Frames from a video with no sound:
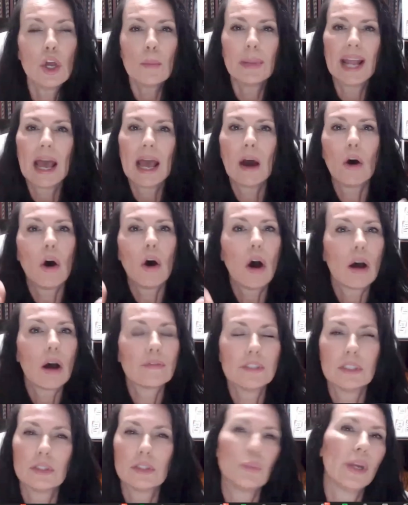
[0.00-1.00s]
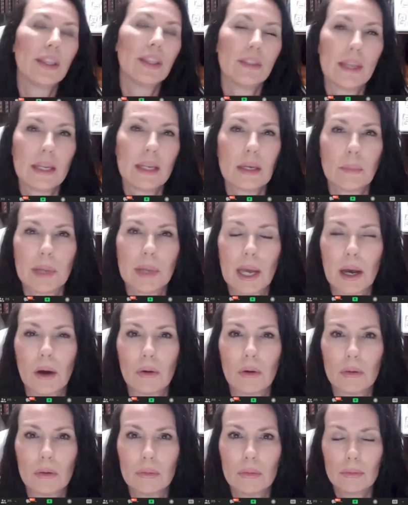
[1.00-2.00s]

But how often do we think about,